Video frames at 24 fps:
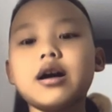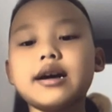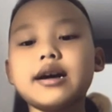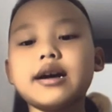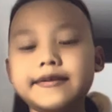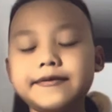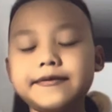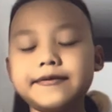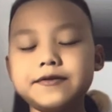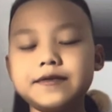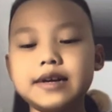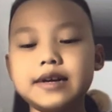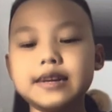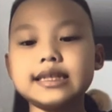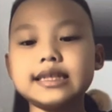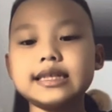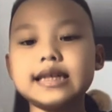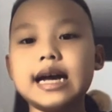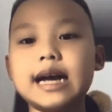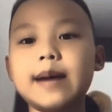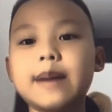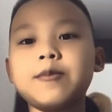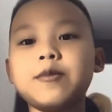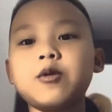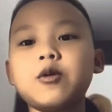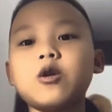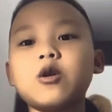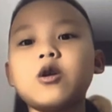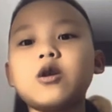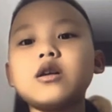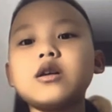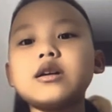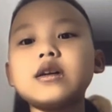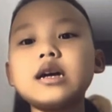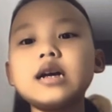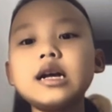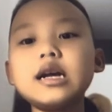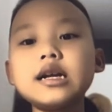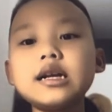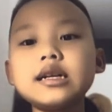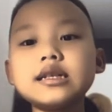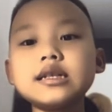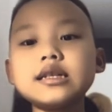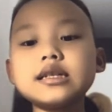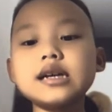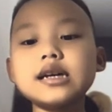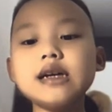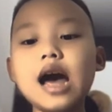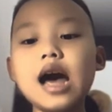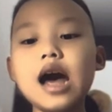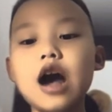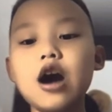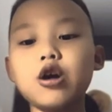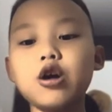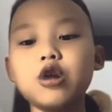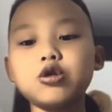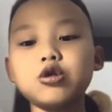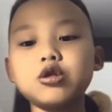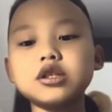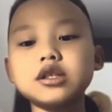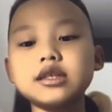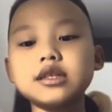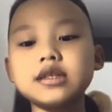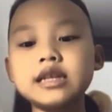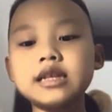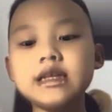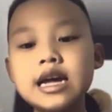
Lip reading: For example, the house,